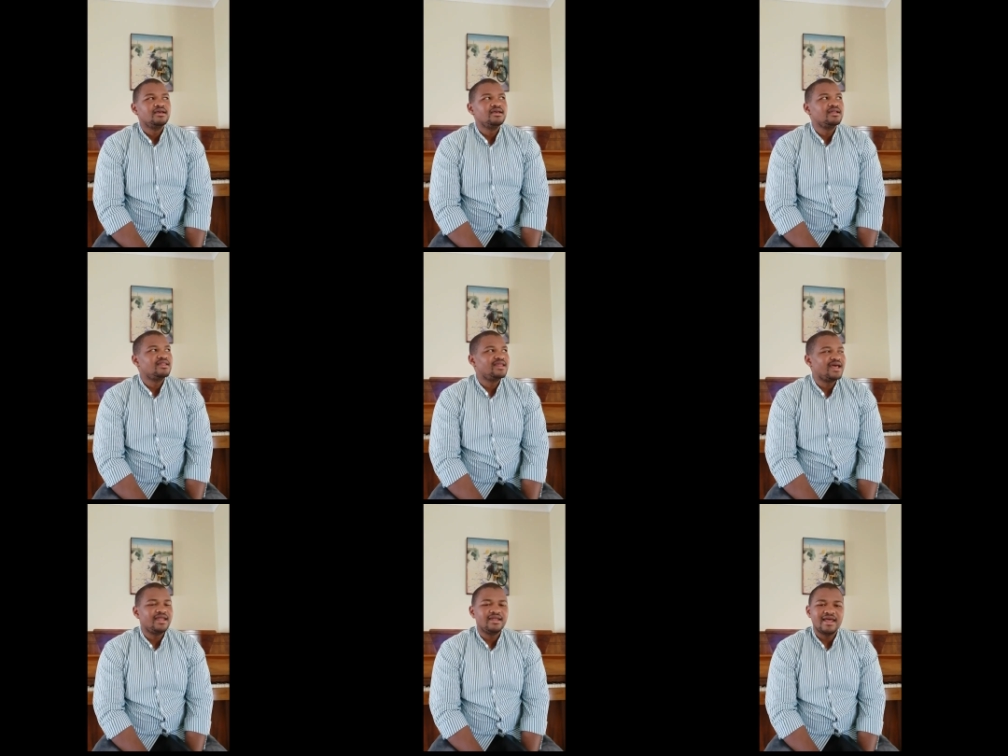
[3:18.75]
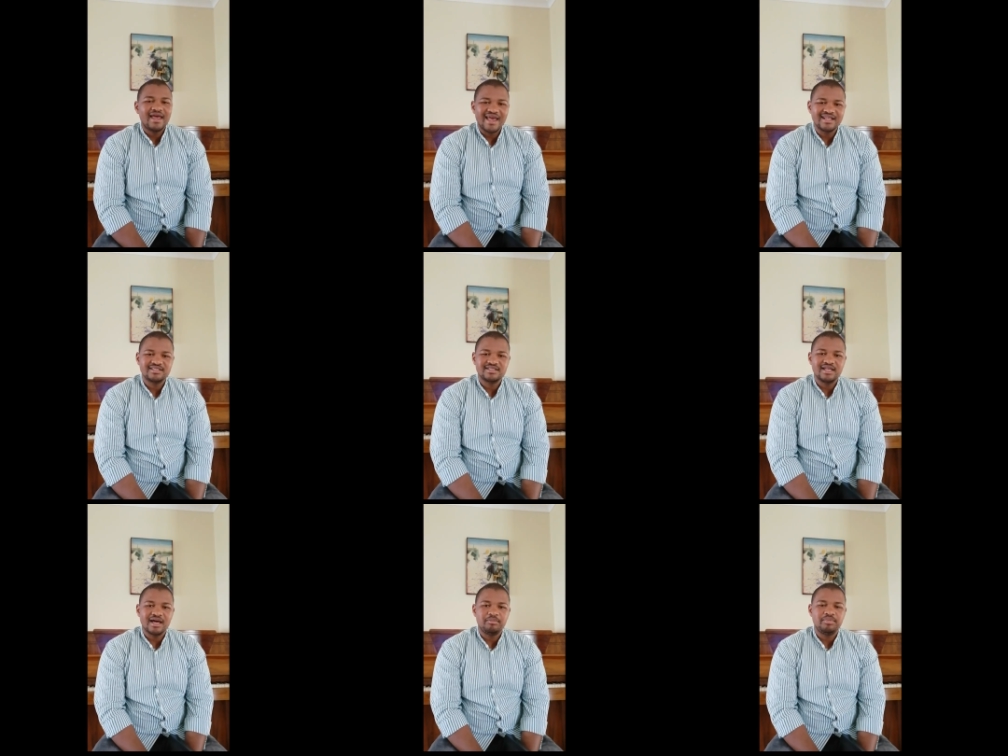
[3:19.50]
he then
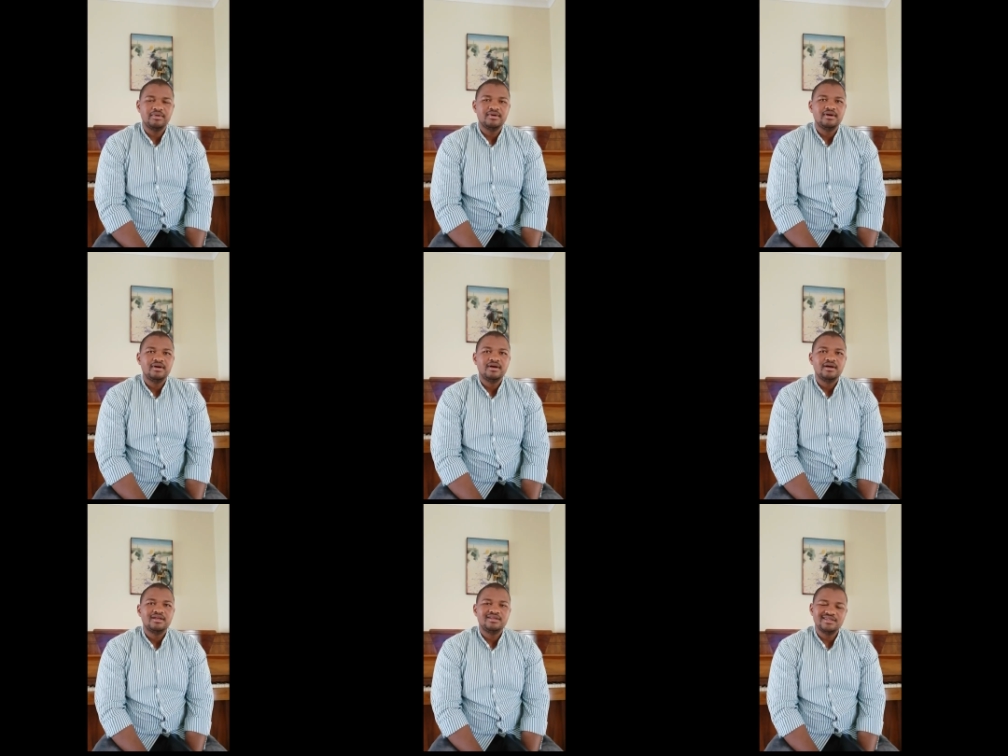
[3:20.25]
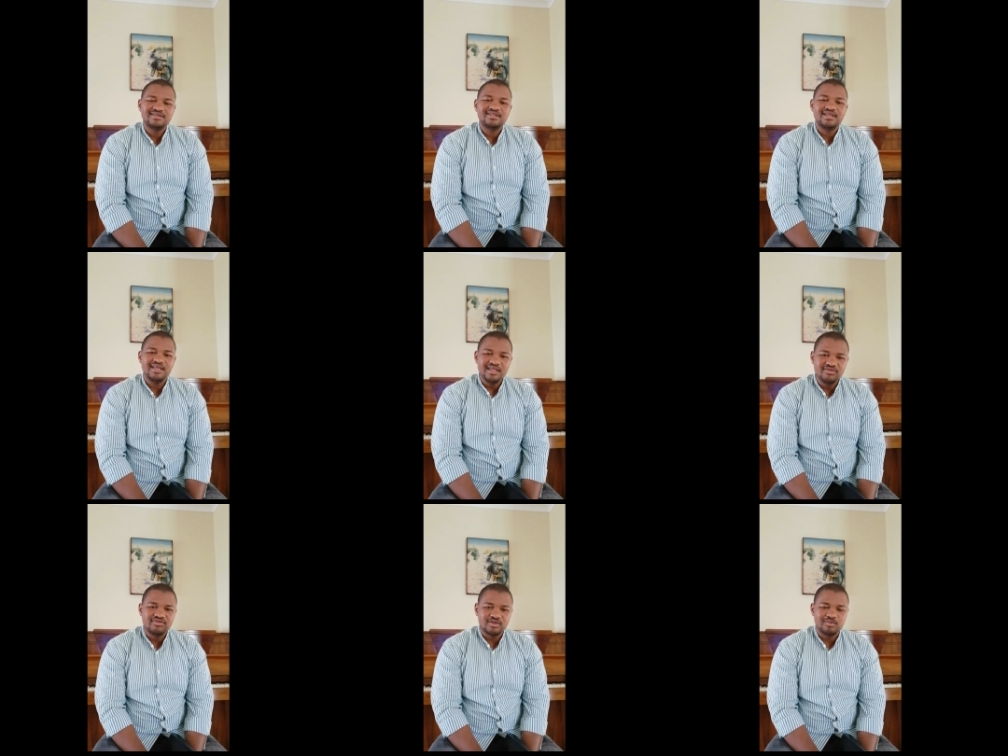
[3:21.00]
hatched up this
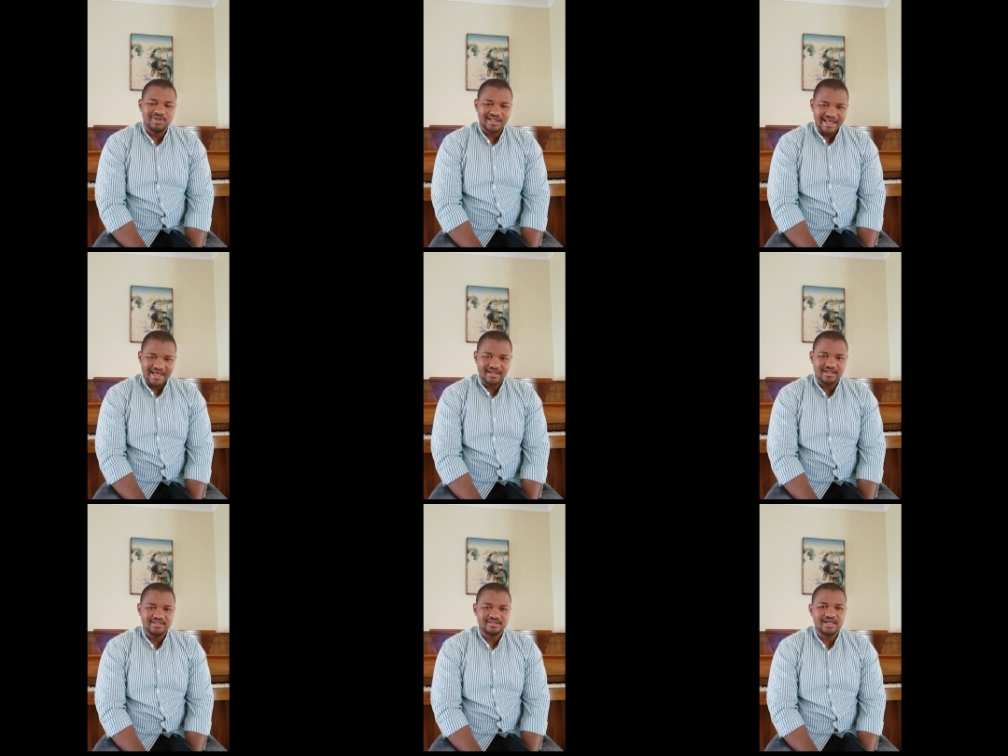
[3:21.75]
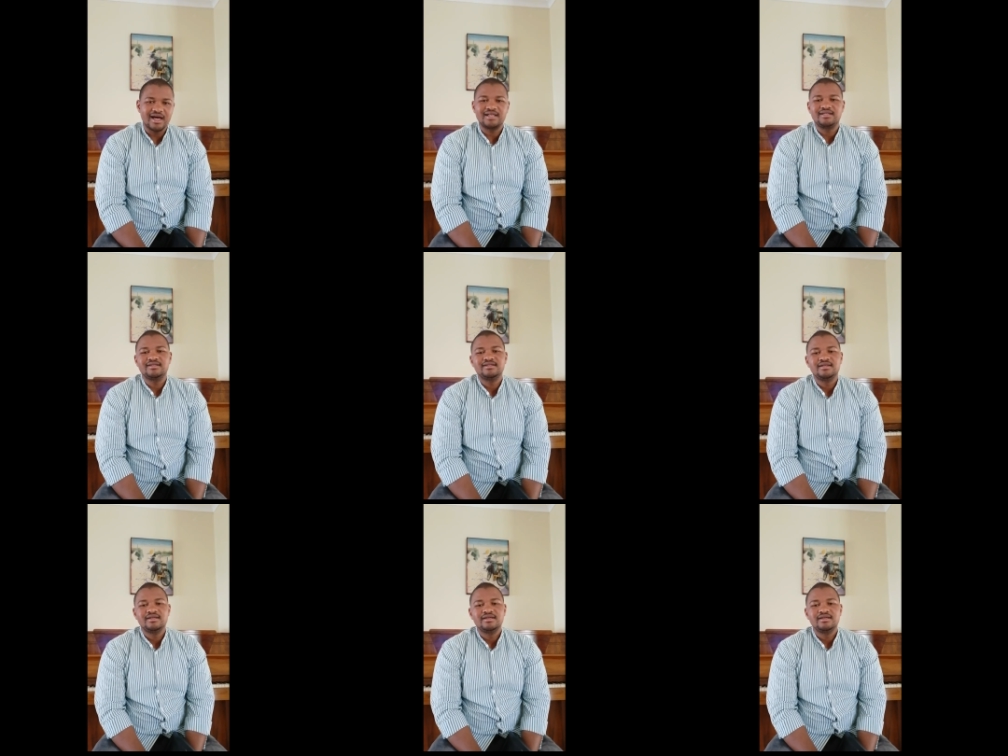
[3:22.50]
evil plan in his heart